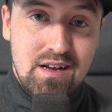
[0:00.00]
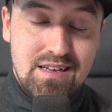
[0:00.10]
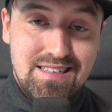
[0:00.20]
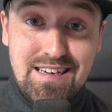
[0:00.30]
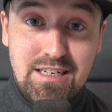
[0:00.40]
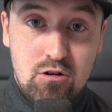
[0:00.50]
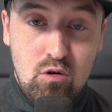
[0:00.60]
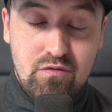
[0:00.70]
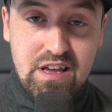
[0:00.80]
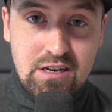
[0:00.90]
CTO
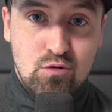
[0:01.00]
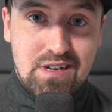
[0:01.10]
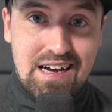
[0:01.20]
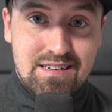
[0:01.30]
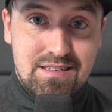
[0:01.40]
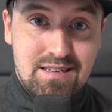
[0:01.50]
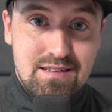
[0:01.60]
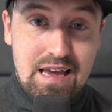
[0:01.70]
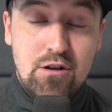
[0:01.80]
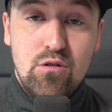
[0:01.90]
of Indodax,
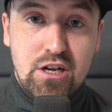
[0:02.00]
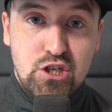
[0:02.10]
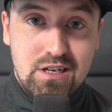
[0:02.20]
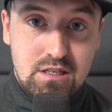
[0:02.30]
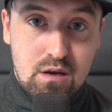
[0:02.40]
Indonesia's